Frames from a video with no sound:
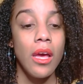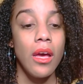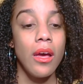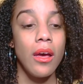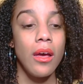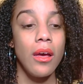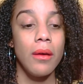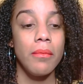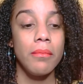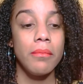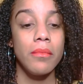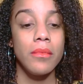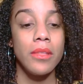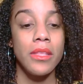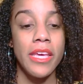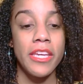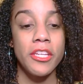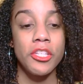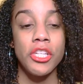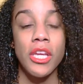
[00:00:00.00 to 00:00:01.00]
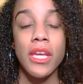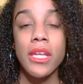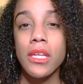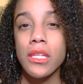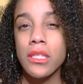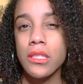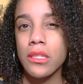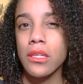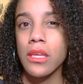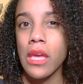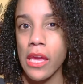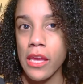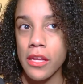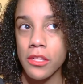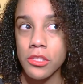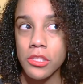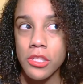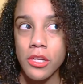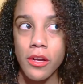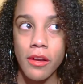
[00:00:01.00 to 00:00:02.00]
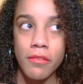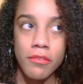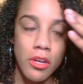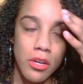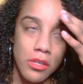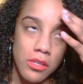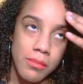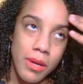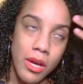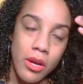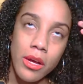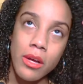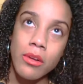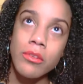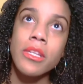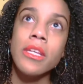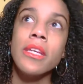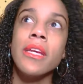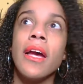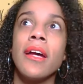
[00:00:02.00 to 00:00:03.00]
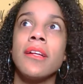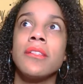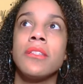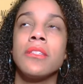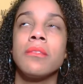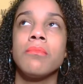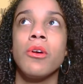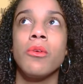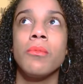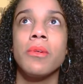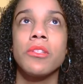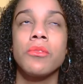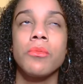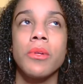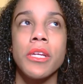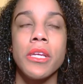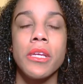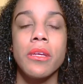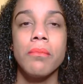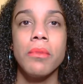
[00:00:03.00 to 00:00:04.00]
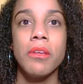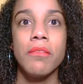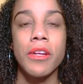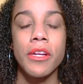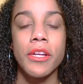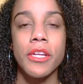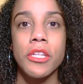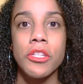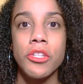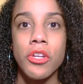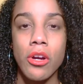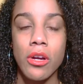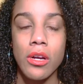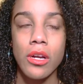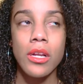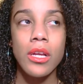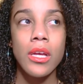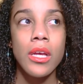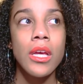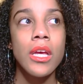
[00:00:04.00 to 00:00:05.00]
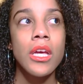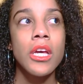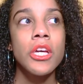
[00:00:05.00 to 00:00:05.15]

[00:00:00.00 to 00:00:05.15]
Um, like Shane is a cancer. I've talked about how he has his moments where he could be very dark.